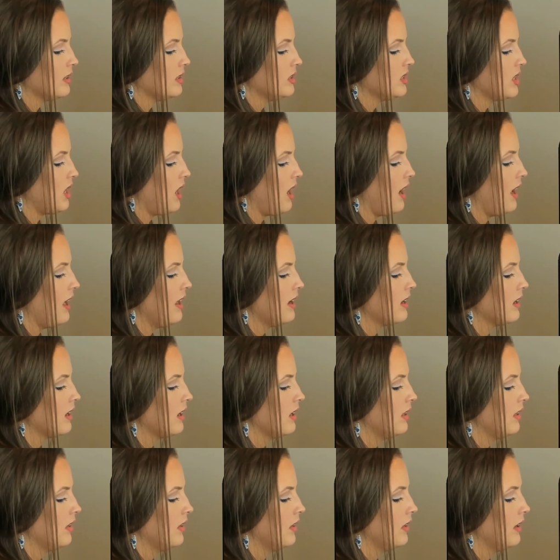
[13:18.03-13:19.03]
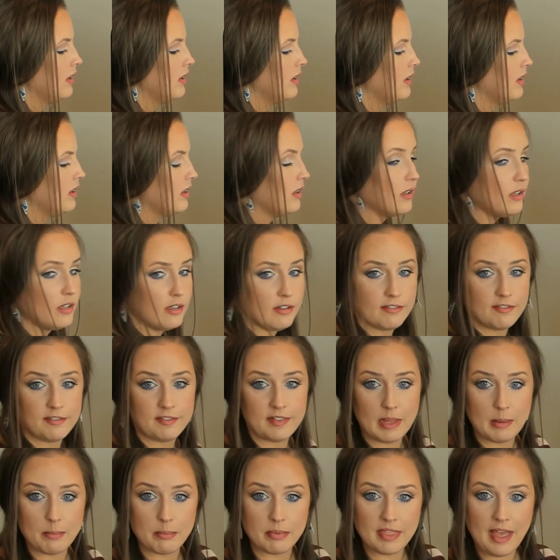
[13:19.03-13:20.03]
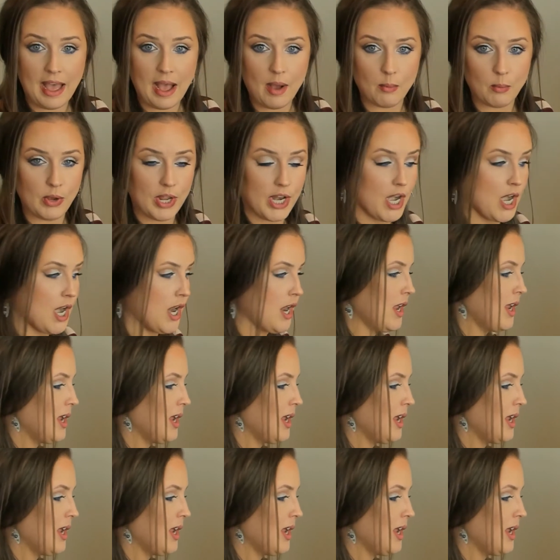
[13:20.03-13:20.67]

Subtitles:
dot, flip that one.